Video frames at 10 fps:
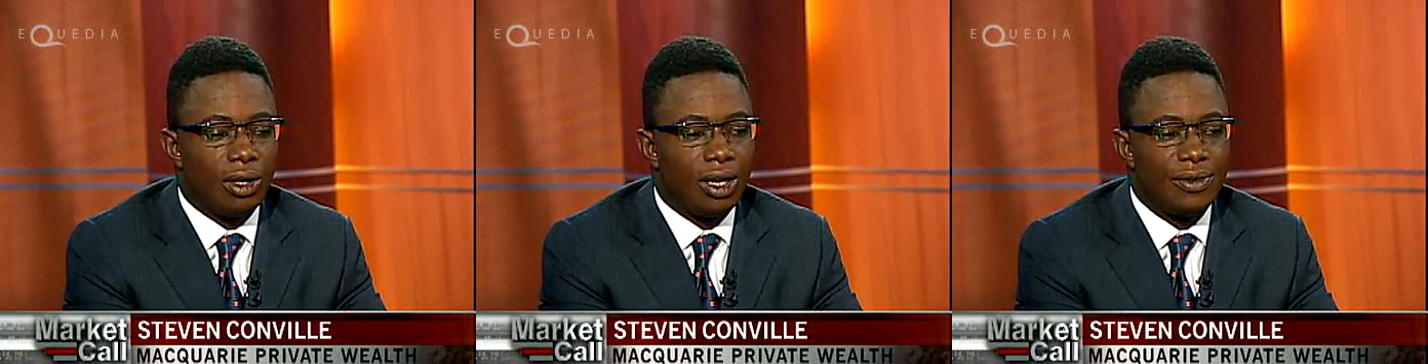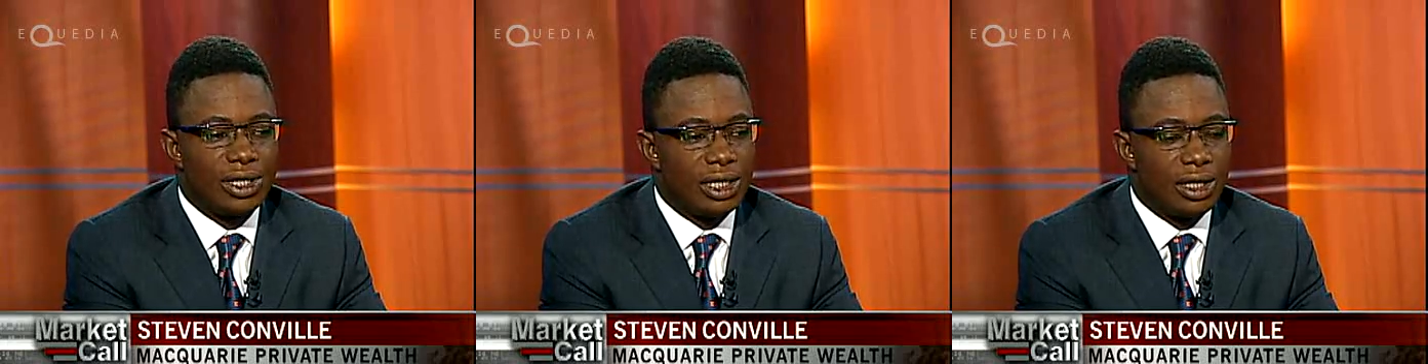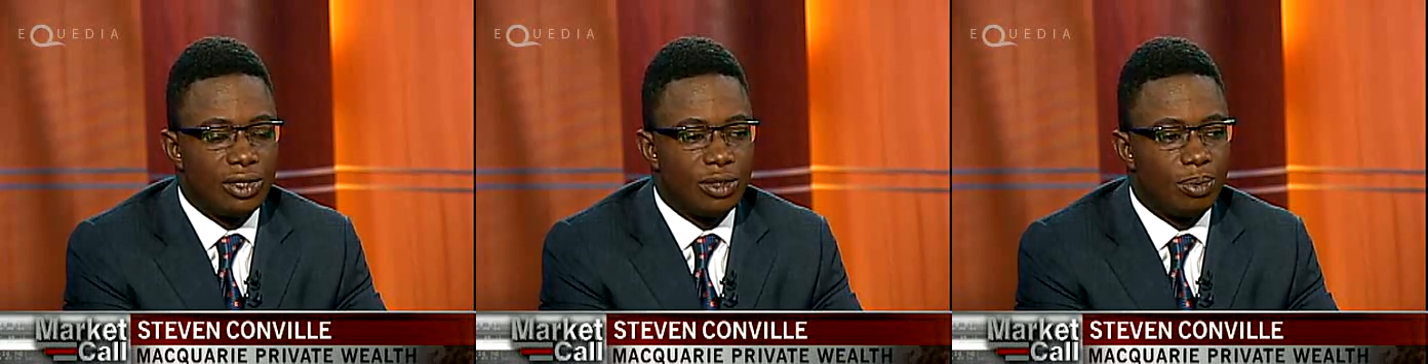obviously
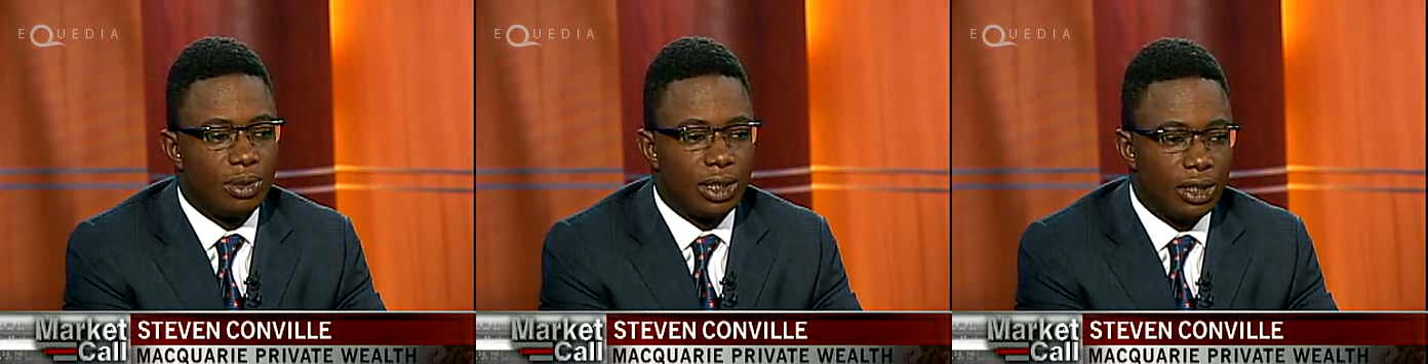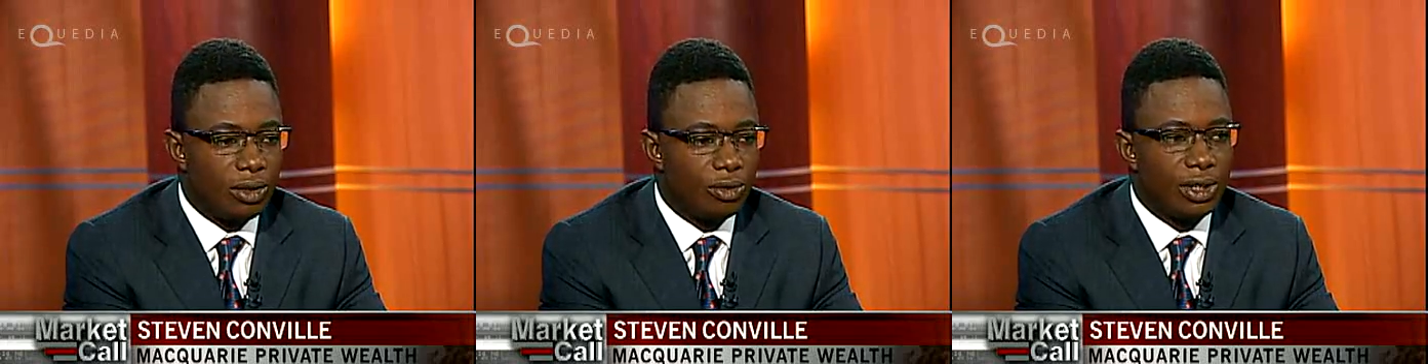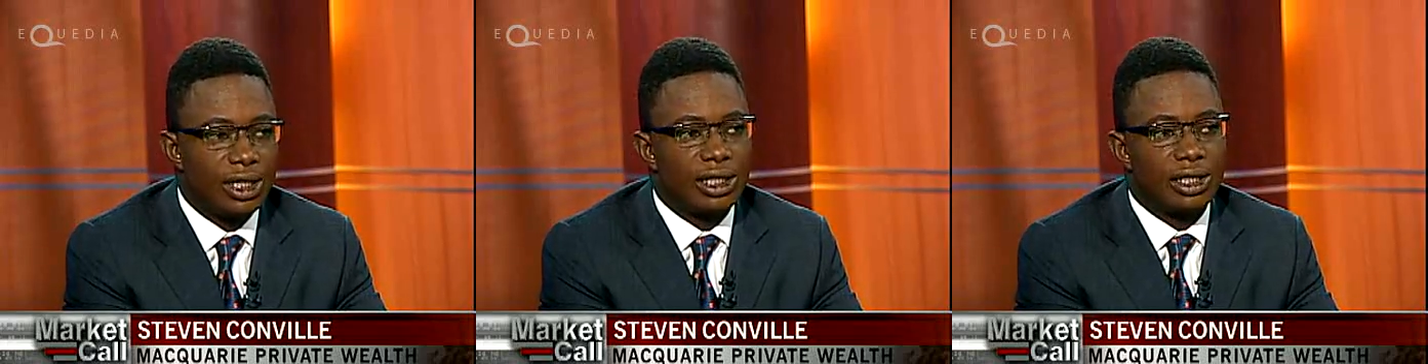there's political
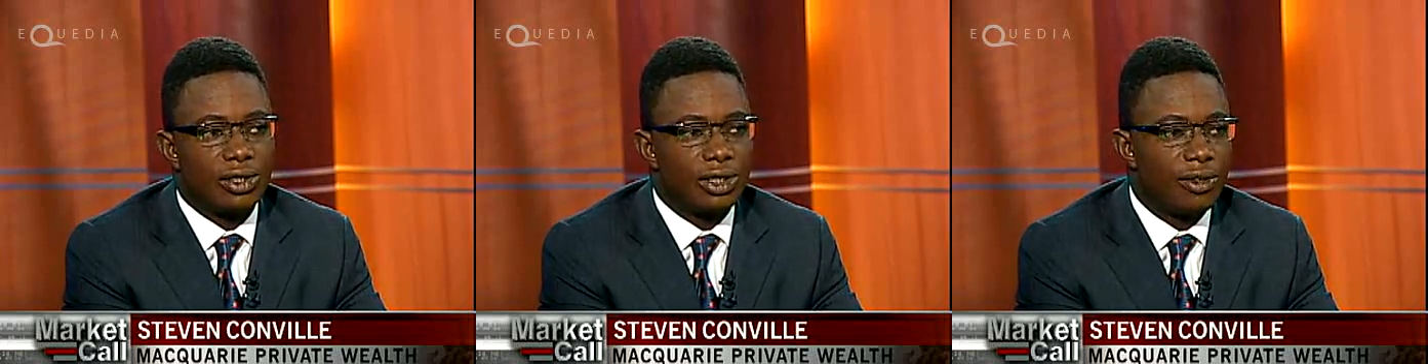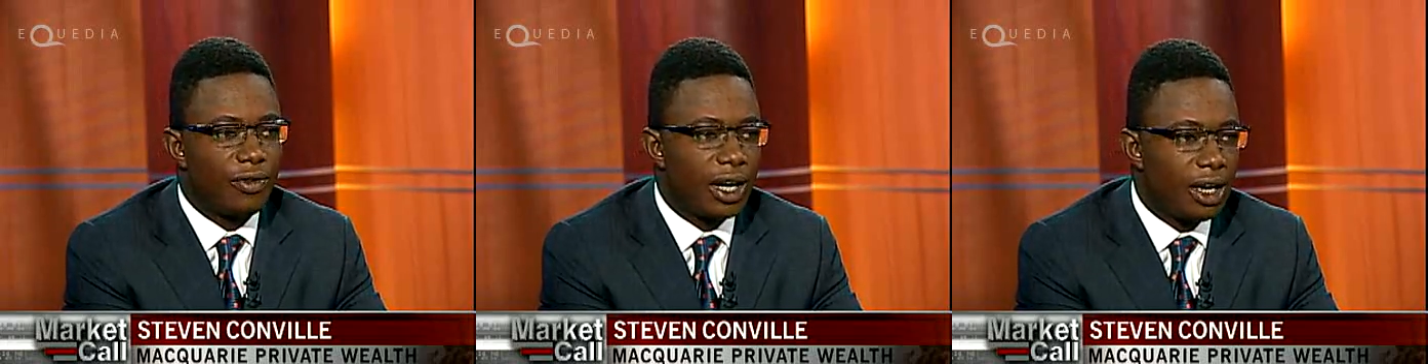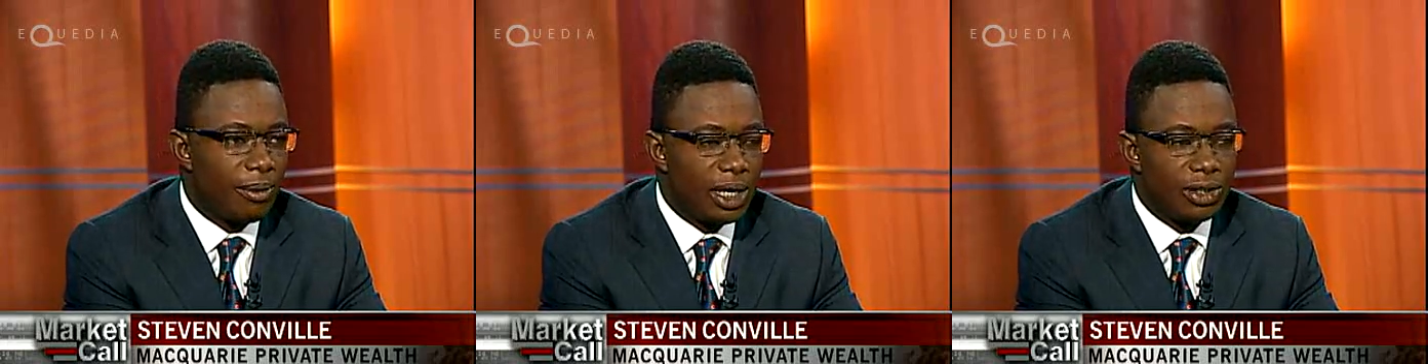risks, there's
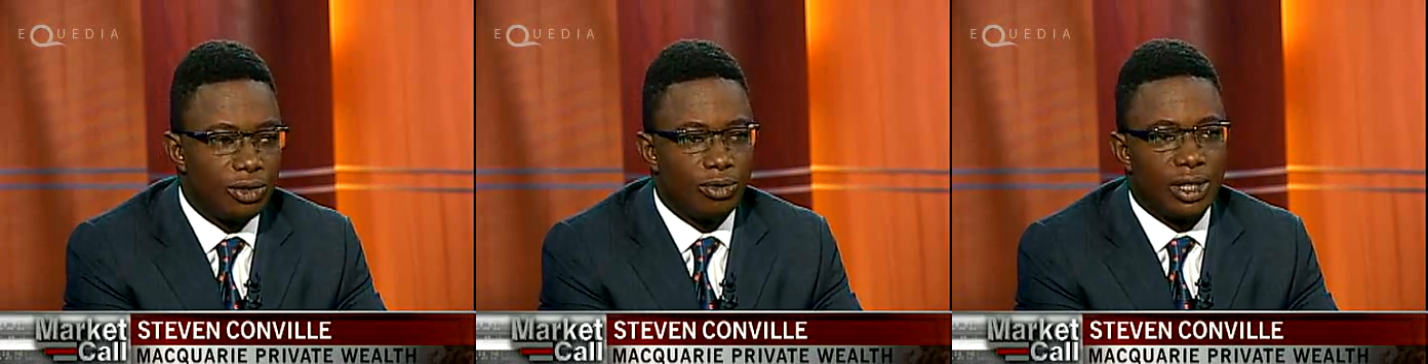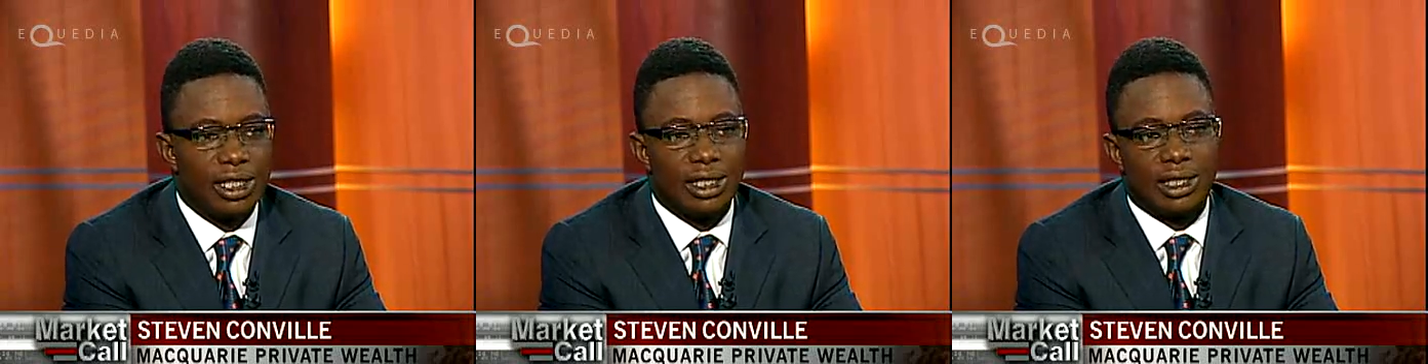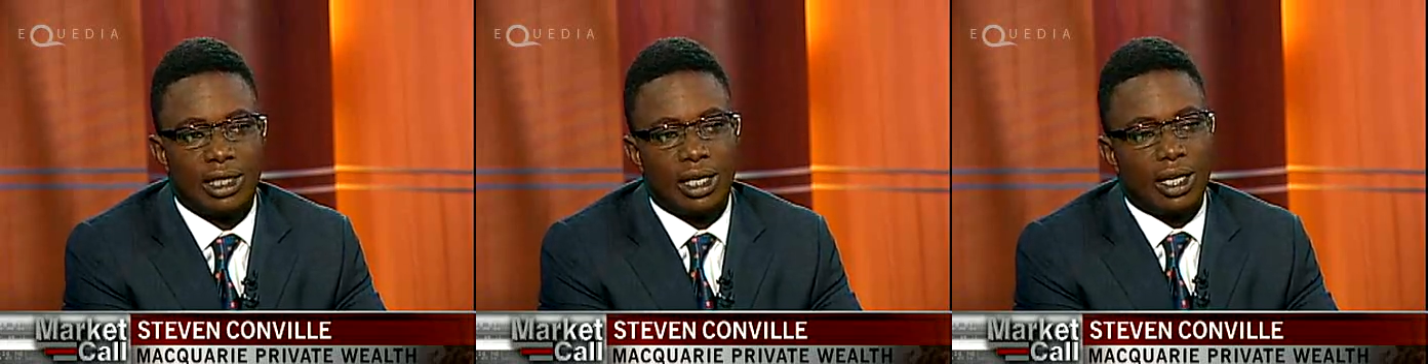environmental
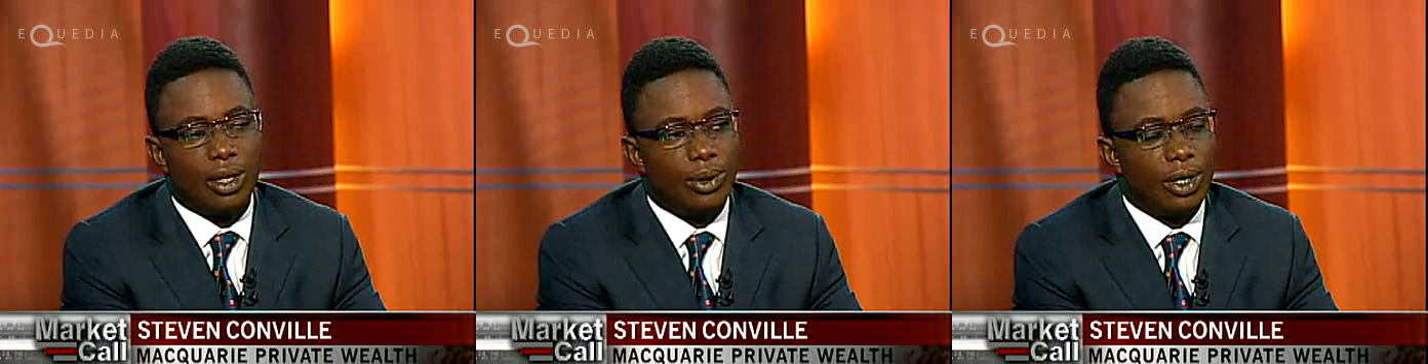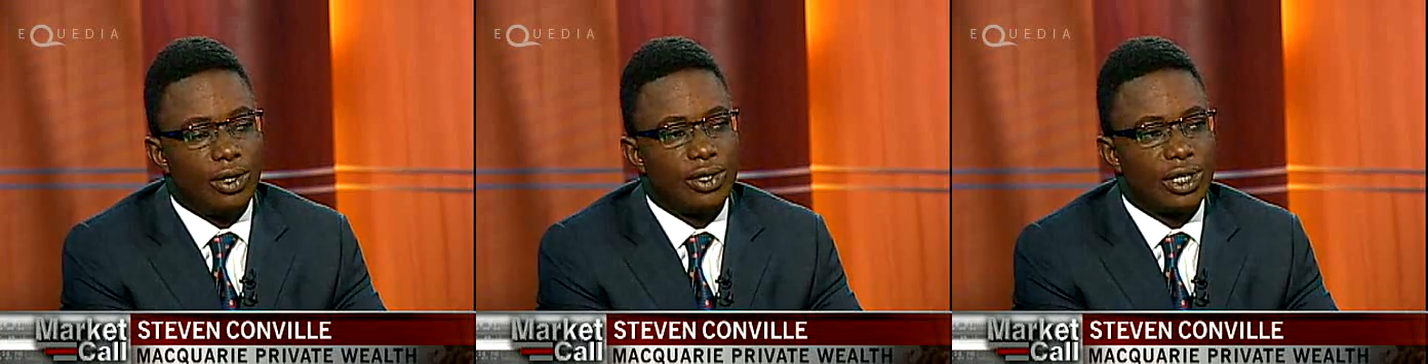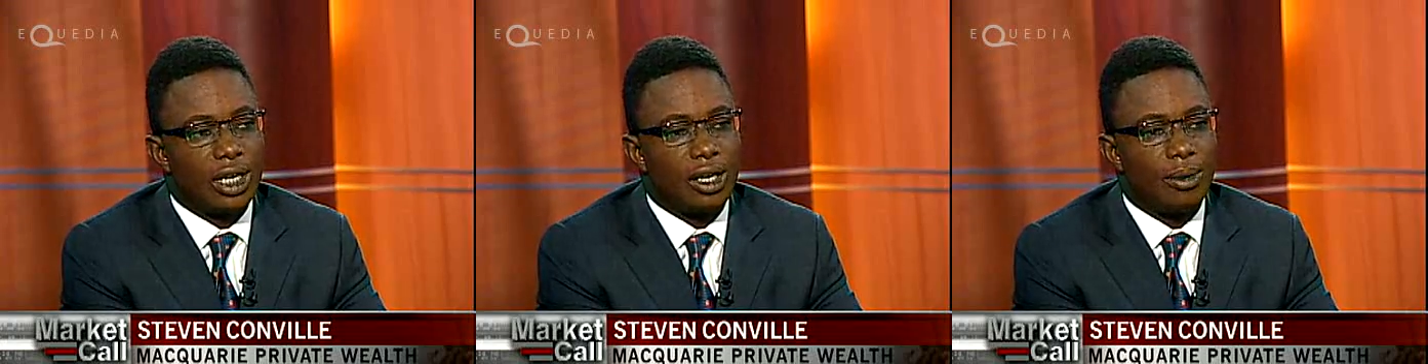risks, there's